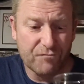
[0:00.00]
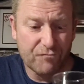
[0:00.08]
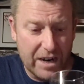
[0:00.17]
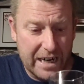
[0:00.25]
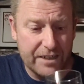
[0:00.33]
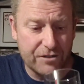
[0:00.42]

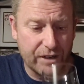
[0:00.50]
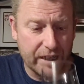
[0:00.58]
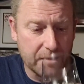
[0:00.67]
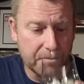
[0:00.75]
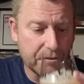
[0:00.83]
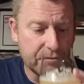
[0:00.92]
Really
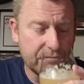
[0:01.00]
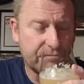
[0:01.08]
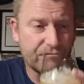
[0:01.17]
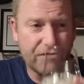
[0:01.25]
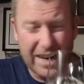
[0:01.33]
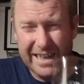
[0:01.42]
drinkable,
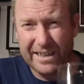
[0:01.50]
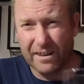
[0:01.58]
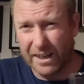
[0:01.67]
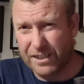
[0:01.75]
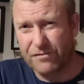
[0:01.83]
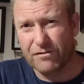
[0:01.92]
really
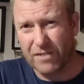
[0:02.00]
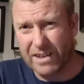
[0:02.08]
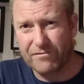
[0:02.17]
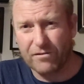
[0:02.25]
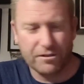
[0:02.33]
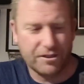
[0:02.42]
nice. All
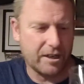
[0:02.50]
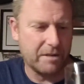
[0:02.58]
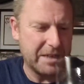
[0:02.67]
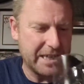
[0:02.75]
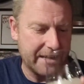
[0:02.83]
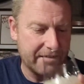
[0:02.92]
right, wrong
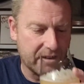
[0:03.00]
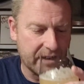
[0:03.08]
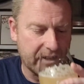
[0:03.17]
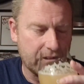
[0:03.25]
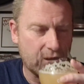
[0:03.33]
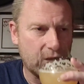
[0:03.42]
time of year, I